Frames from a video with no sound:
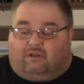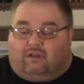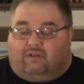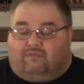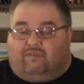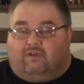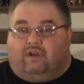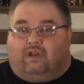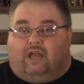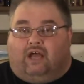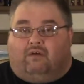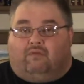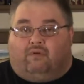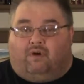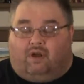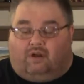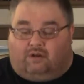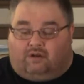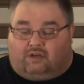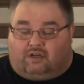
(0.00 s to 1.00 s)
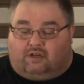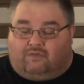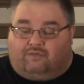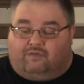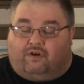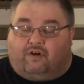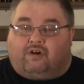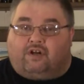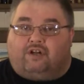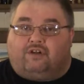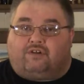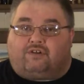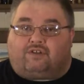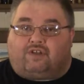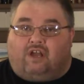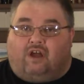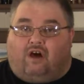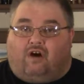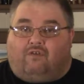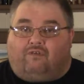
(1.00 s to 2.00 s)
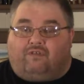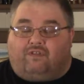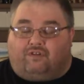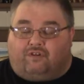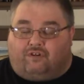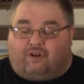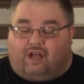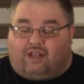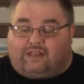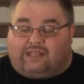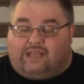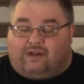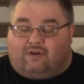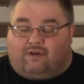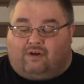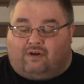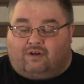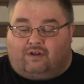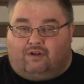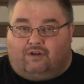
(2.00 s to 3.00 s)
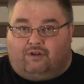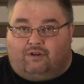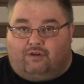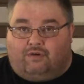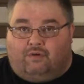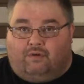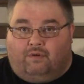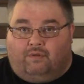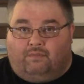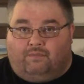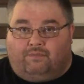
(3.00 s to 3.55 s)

If you got one, convert it yourself. They're not that hard to do.